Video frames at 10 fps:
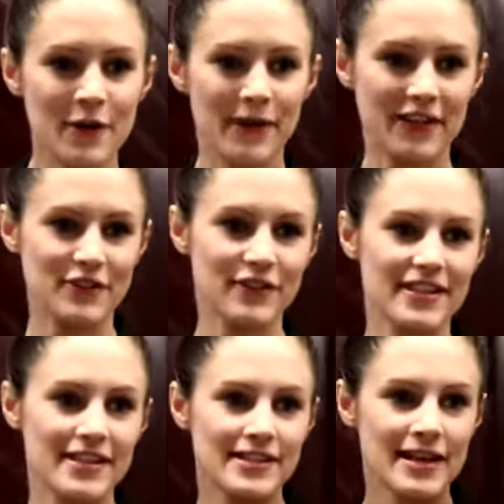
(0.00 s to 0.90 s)
we can do
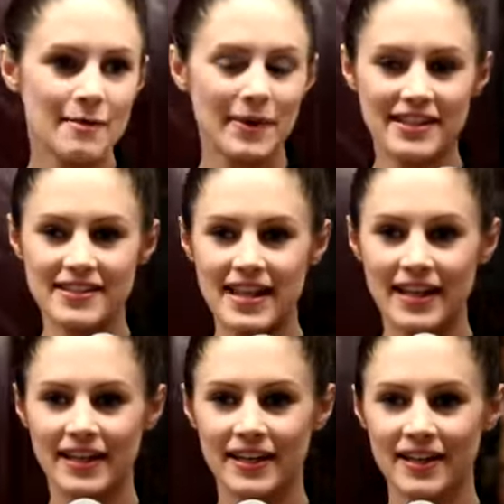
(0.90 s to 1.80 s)
this. But he's
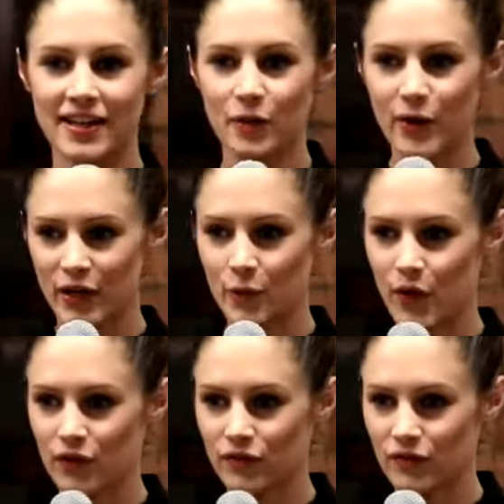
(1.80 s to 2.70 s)
like, what do you
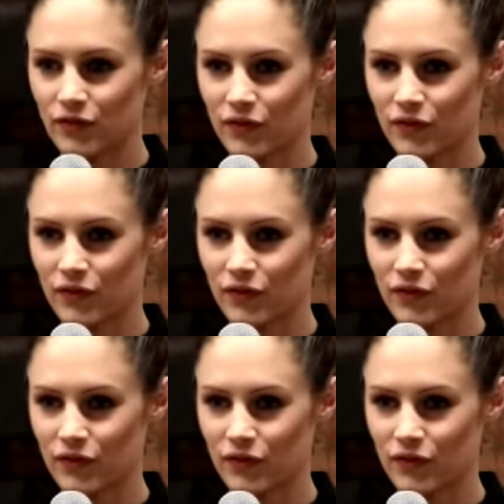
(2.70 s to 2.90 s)
want?